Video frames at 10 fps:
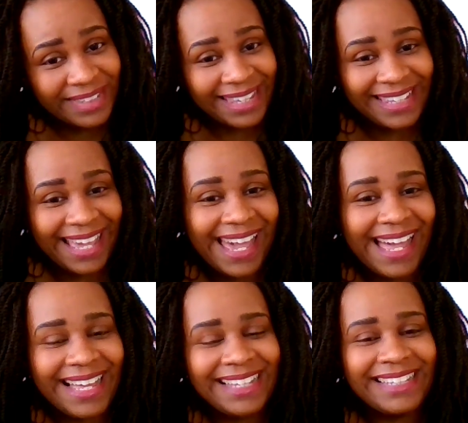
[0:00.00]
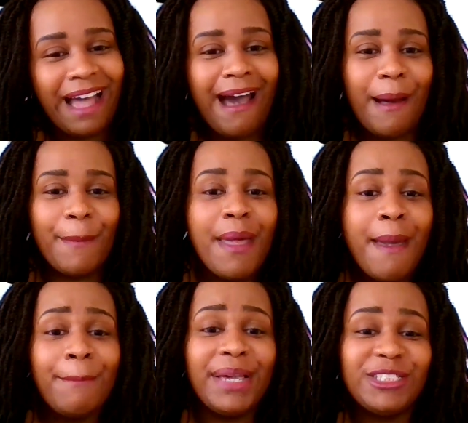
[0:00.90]
yeah, um,
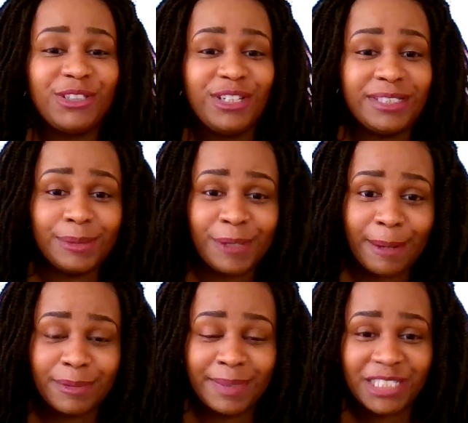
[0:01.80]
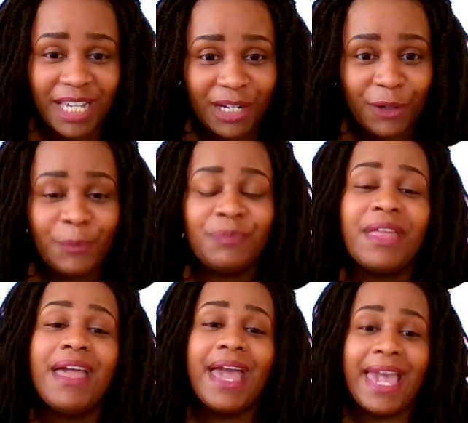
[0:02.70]
make sure you subscribe to my channel.
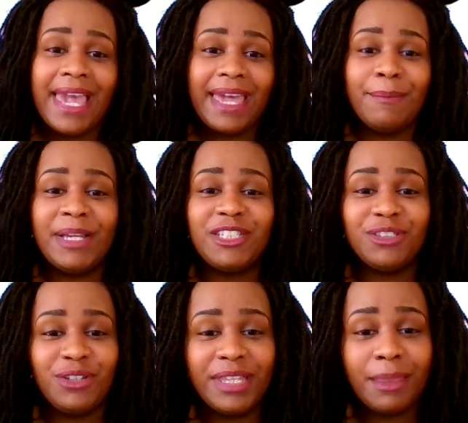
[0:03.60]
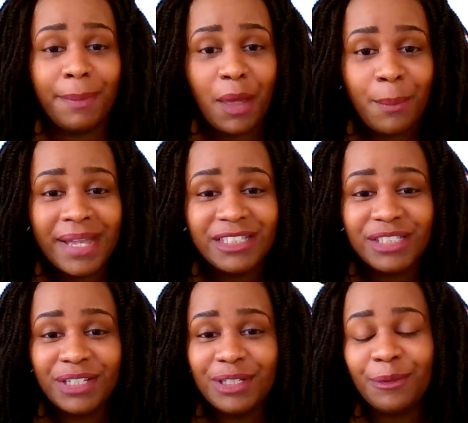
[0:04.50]
And make sure you hit the bell button
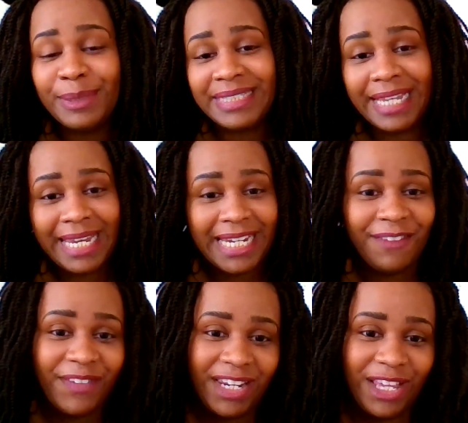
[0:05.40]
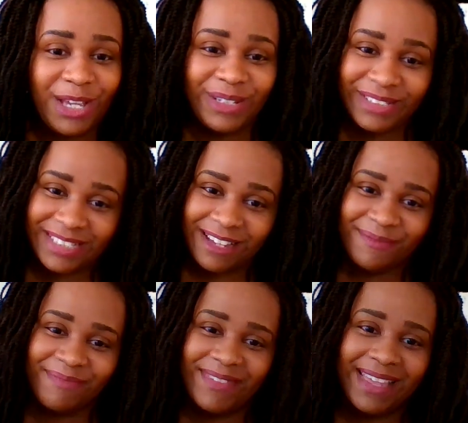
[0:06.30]
so you don't miss any videos. So
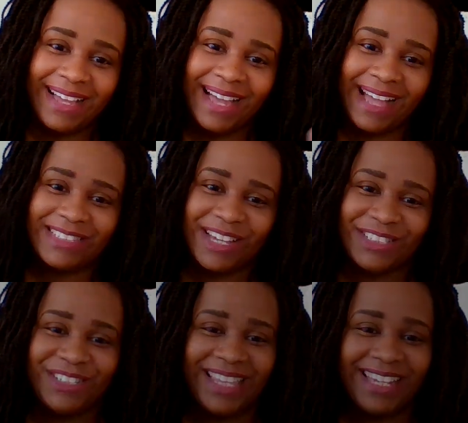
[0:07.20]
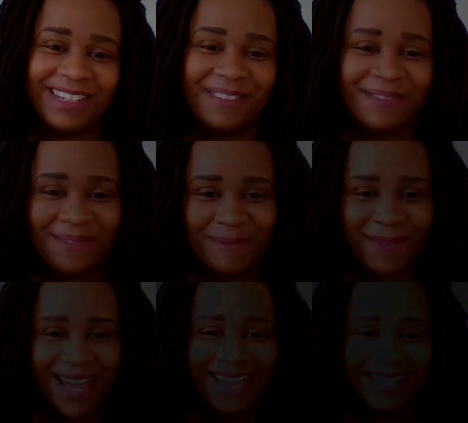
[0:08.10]
I'll talk to you later. Bye.